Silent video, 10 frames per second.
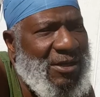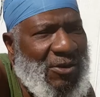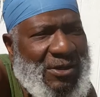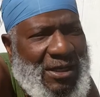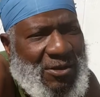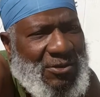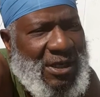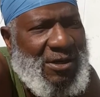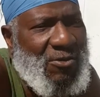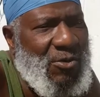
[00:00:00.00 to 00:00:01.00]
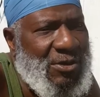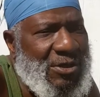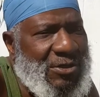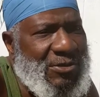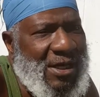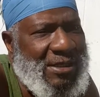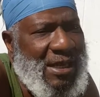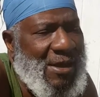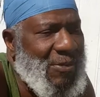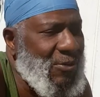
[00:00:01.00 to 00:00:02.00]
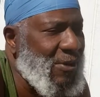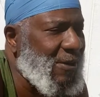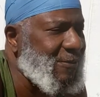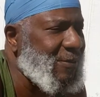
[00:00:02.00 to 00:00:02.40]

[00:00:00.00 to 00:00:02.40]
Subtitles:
you know, they don't want to do that type of work.